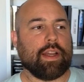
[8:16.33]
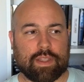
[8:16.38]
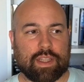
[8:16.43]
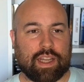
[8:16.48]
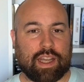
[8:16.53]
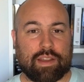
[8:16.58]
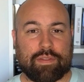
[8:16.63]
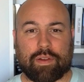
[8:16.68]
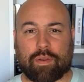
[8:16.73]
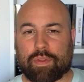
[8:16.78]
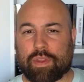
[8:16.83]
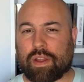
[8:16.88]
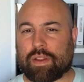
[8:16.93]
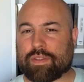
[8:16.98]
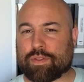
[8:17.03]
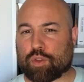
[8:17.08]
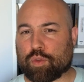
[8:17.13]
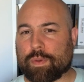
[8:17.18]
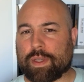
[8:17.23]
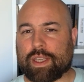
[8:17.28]
I found
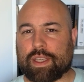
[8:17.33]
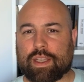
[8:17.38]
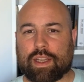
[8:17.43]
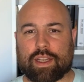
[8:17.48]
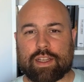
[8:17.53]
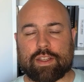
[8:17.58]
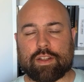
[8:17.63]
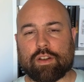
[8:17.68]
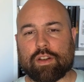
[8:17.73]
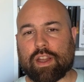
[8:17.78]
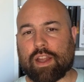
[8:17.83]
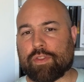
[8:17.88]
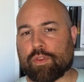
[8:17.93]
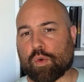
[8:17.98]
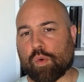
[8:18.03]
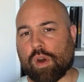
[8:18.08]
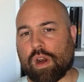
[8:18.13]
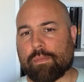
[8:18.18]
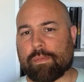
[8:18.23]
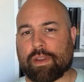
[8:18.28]
that to be a little
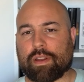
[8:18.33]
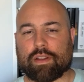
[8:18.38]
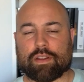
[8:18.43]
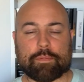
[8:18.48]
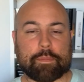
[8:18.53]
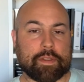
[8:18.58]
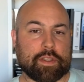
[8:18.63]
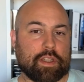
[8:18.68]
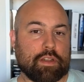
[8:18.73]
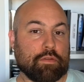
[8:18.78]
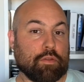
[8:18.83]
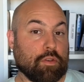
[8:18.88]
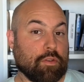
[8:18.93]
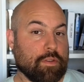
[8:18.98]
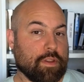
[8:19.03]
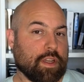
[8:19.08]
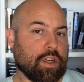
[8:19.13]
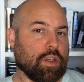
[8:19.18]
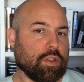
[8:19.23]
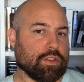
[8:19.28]
underwhelming, especially for
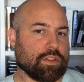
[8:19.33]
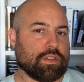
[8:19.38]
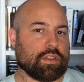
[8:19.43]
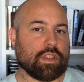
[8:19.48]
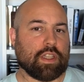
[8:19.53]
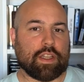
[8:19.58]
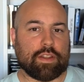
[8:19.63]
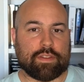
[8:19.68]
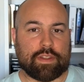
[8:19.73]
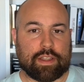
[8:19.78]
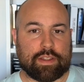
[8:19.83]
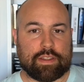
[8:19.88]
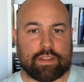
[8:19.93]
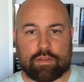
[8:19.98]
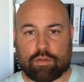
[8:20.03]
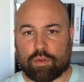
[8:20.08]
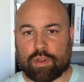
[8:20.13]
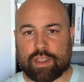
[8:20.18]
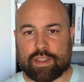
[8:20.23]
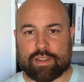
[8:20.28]
the cost that
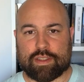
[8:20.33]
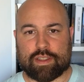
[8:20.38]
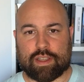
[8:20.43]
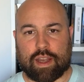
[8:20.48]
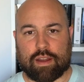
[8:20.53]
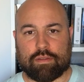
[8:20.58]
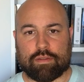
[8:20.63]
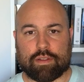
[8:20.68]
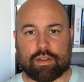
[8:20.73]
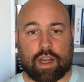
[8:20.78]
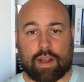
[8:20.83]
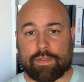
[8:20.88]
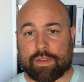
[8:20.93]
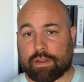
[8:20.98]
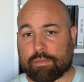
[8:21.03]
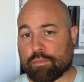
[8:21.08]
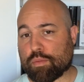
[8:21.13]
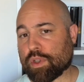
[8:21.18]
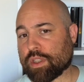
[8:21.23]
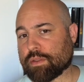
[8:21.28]
these releases have. And
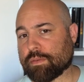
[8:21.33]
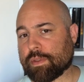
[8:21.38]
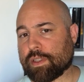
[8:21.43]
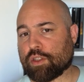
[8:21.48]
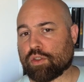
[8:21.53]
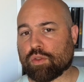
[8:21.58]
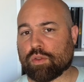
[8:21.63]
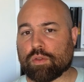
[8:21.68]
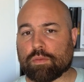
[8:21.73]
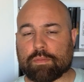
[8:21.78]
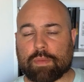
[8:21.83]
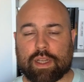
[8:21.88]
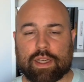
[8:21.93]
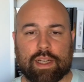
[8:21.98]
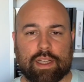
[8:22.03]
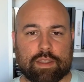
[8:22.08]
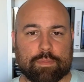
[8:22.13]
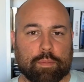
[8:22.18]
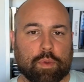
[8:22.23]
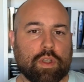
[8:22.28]
that brings me to my
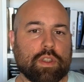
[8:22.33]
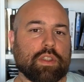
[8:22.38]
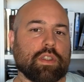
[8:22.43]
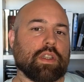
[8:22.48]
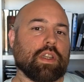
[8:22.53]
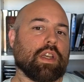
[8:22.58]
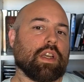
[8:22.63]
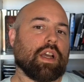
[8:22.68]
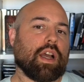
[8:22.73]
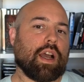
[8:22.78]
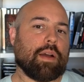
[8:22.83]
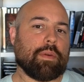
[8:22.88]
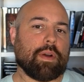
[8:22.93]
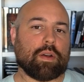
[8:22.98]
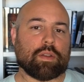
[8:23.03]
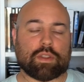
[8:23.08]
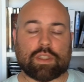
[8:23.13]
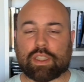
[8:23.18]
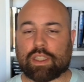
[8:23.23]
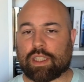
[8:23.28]
last point
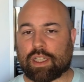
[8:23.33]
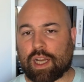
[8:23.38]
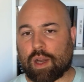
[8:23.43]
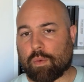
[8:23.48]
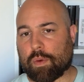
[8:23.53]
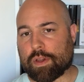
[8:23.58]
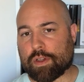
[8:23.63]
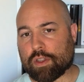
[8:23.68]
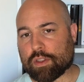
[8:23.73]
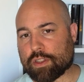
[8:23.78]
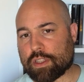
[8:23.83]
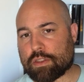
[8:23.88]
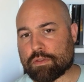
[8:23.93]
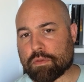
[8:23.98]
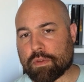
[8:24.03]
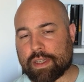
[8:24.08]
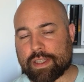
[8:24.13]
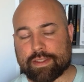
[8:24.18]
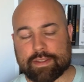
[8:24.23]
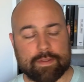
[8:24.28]
about how I got this
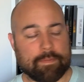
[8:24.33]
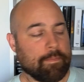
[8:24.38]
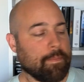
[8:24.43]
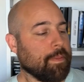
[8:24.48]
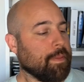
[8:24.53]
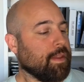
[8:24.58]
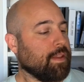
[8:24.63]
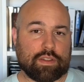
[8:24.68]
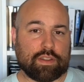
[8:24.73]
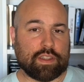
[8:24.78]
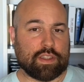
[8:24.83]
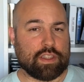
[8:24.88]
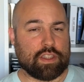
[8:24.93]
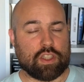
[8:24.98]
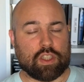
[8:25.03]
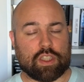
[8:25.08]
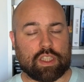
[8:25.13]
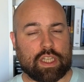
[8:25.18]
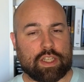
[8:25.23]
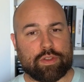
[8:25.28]
release. This is
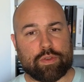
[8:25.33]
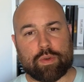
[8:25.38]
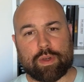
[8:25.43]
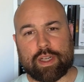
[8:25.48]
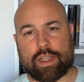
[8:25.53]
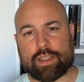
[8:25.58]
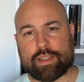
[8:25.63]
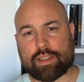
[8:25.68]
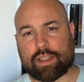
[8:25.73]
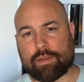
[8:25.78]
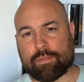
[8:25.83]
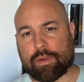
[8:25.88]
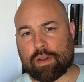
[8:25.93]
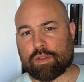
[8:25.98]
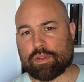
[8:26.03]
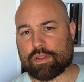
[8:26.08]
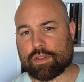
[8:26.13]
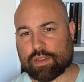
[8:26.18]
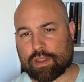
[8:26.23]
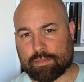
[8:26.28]
not any release, came
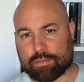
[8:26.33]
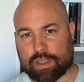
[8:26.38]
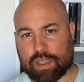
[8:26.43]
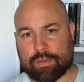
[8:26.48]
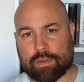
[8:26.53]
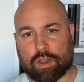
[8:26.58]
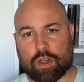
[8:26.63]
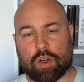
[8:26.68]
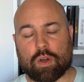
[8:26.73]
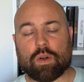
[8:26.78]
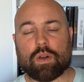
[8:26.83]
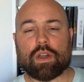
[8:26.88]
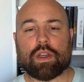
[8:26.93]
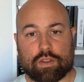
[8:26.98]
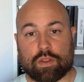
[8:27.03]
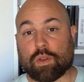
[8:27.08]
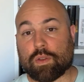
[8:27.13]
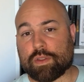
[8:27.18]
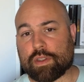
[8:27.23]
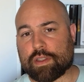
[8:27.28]
out some time ago,
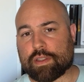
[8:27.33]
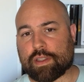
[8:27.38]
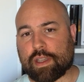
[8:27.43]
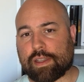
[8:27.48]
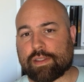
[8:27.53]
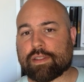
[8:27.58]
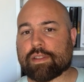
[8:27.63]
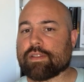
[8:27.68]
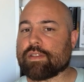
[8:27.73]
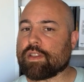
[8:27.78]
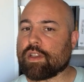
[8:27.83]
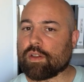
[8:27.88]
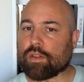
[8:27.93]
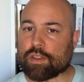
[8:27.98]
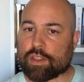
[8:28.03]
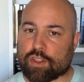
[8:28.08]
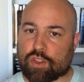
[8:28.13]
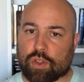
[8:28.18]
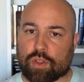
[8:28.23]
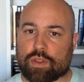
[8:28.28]
so in this case is the
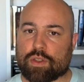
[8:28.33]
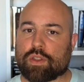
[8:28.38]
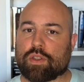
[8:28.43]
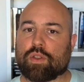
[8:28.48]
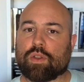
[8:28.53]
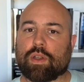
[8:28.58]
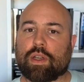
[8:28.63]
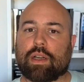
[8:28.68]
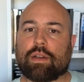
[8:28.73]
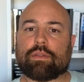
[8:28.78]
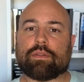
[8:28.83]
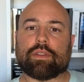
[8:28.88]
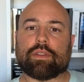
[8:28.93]
only choice you have